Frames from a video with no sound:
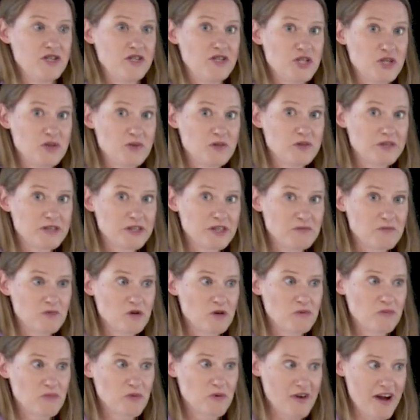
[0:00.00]
Do a little
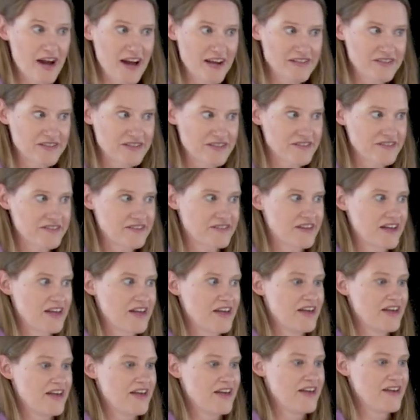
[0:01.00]
more practice,
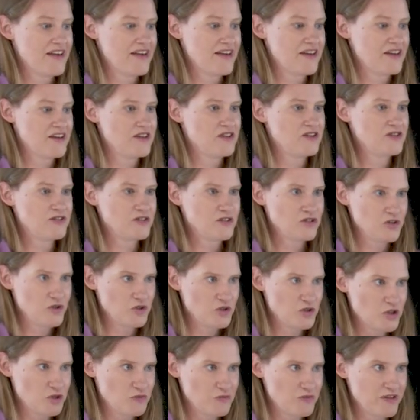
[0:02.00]
and you
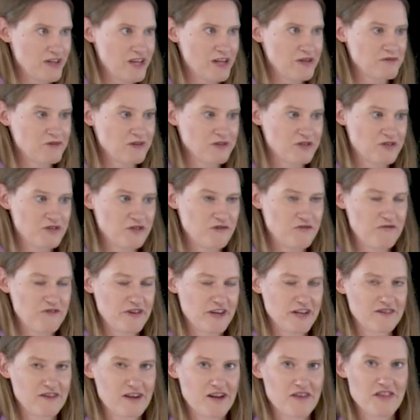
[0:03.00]
should be able to
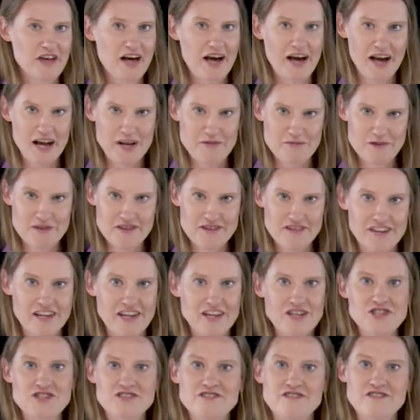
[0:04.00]
figure out the
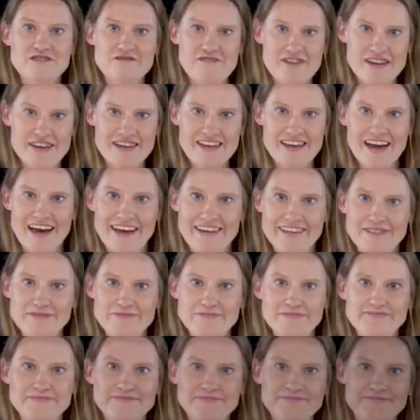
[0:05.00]
hybridization of any
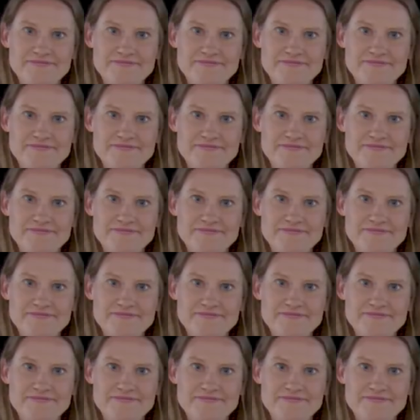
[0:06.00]
atom.